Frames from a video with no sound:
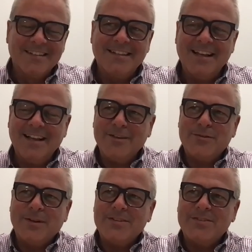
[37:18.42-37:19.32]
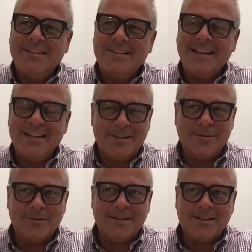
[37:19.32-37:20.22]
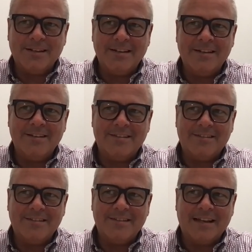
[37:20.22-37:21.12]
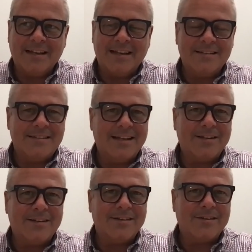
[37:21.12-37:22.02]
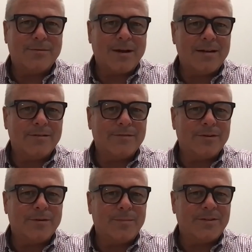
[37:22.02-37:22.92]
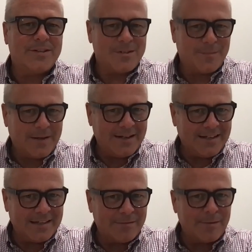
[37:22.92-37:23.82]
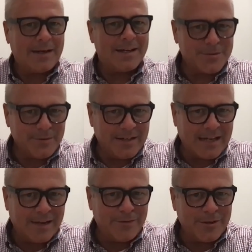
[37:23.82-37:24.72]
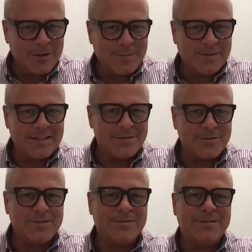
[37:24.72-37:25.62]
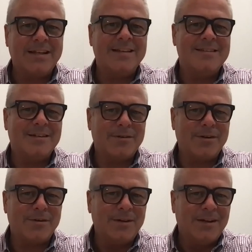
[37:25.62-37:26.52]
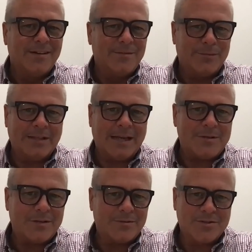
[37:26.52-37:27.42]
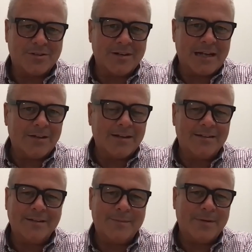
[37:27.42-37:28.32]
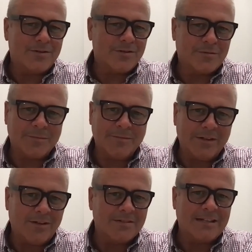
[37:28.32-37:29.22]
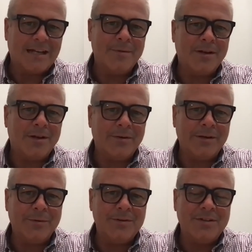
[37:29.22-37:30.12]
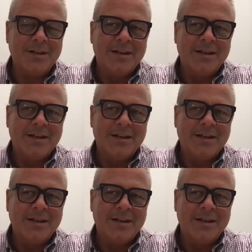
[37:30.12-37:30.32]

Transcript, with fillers: Yeah. Uh, so I'll, thank you. Uh, it is, I can take credit for participating in them the past three and a half years, but this was day zero. When Lab Central started, I look at the pictures from a long time ago, and it was,